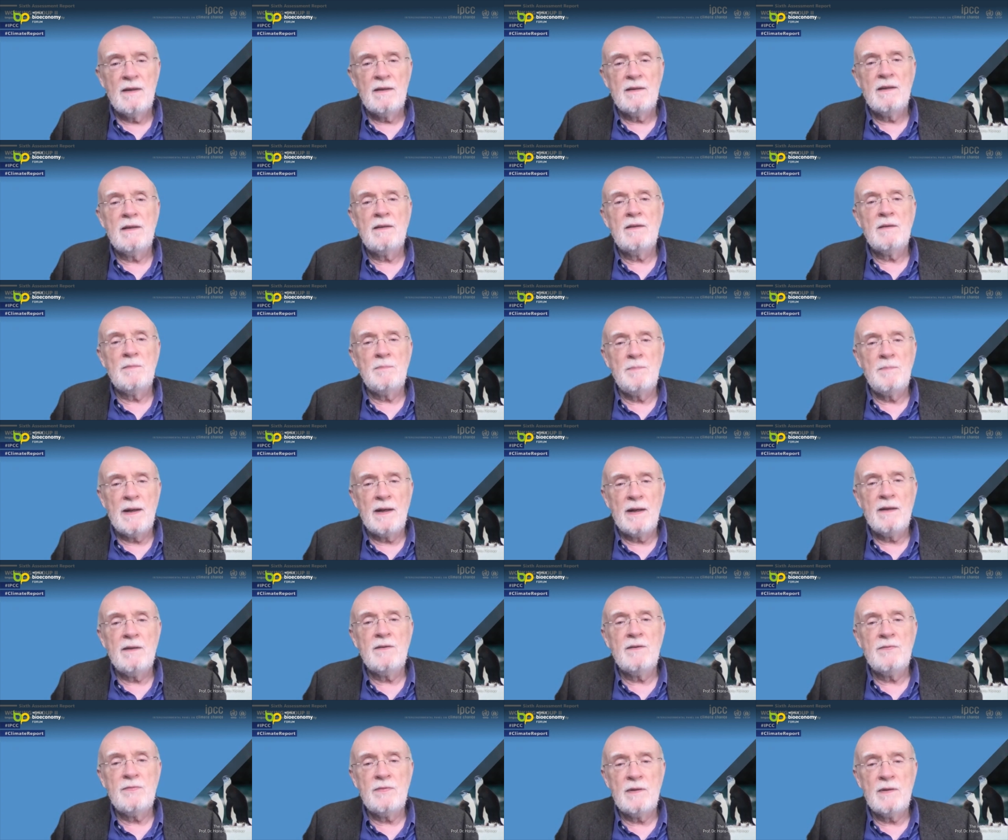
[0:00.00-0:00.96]
that the
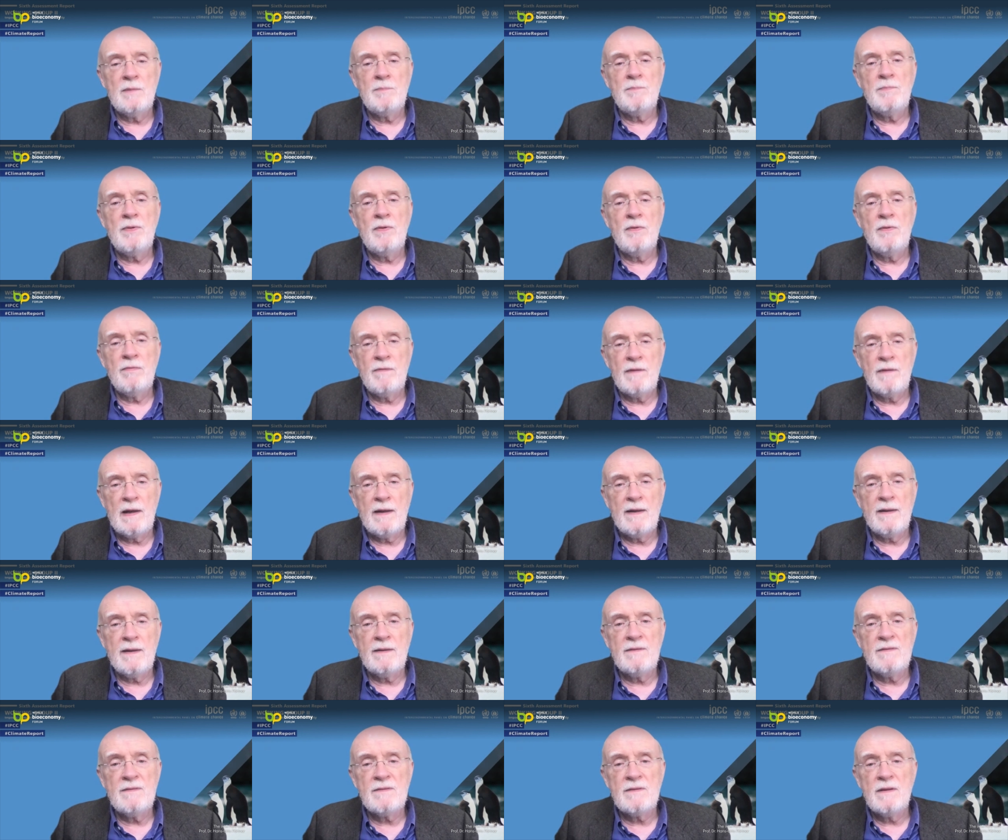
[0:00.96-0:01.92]
biosphere
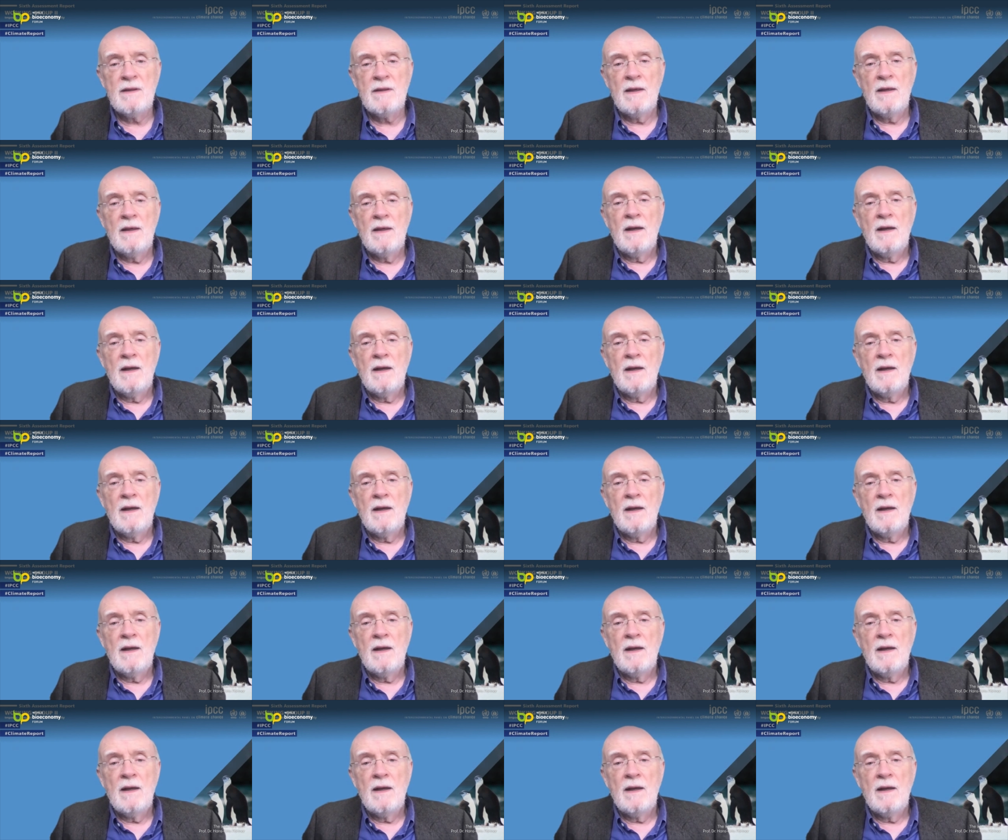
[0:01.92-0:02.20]
provides